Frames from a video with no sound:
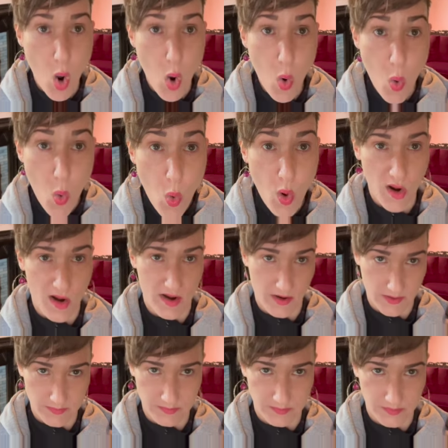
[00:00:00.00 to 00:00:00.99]
or
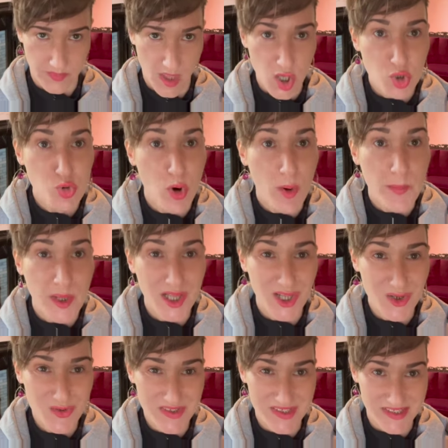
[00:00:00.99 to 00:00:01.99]
you are
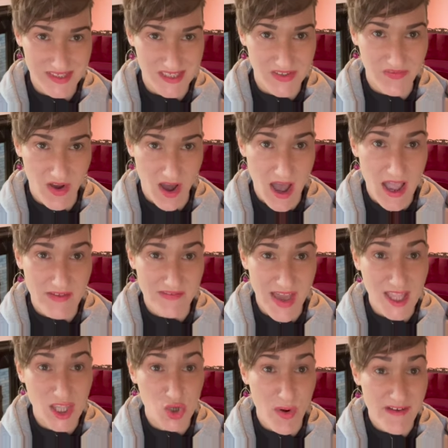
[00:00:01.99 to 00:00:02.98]
below 65
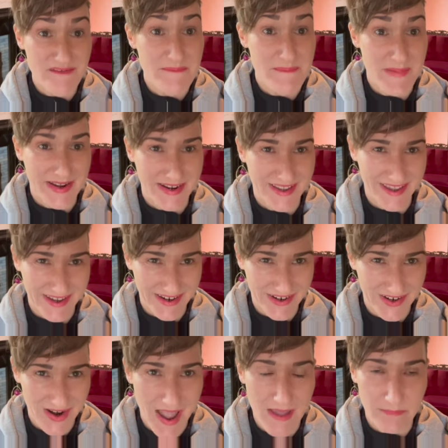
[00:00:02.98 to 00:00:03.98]
and you have
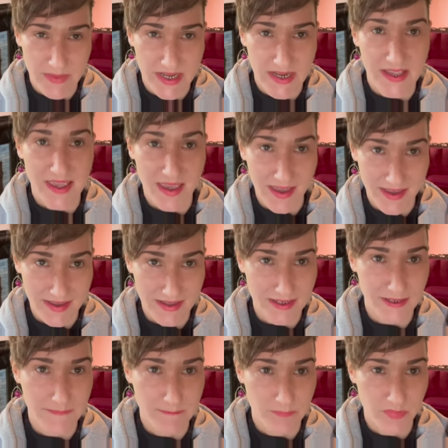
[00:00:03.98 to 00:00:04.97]
Medicare and
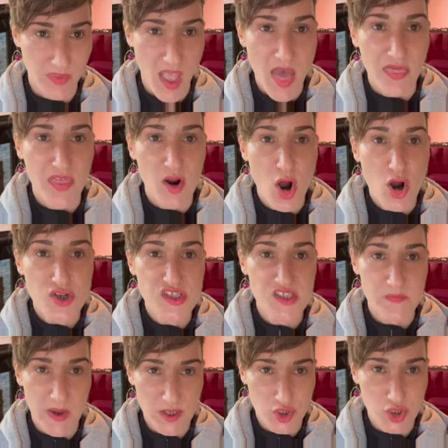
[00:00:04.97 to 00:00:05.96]
Medicaid, there are
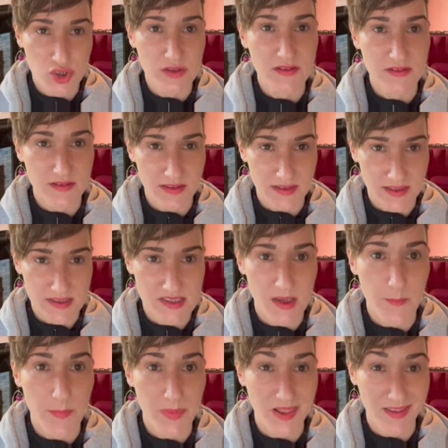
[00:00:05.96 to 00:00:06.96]
special needs
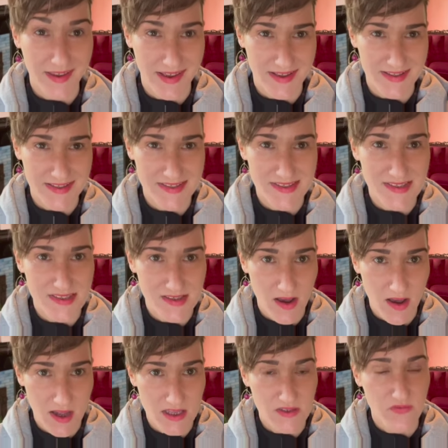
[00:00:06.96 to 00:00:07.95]
plans
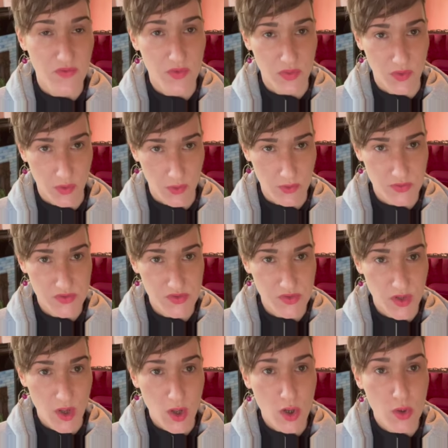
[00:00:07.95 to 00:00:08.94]
designed for those
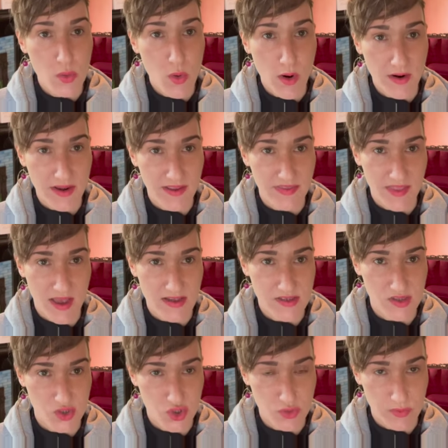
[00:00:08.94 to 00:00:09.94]
who are in that
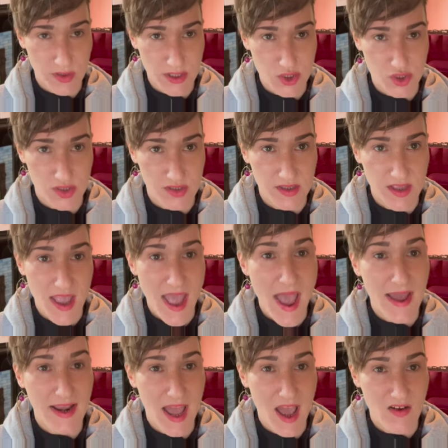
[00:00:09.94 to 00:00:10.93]
situation
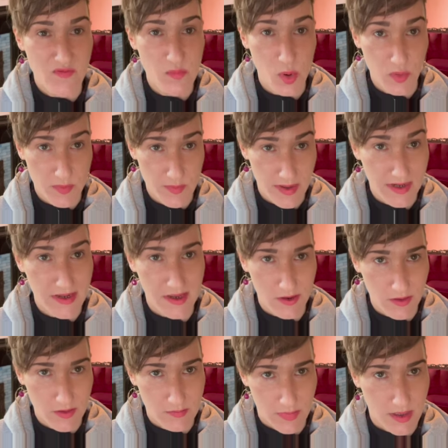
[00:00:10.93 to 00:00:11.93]
and have both
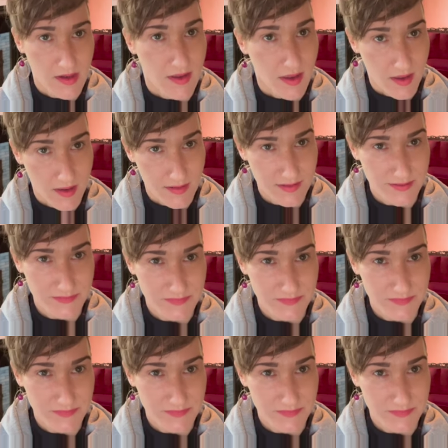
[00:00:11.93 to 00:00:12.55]
Medicare and Medicaid.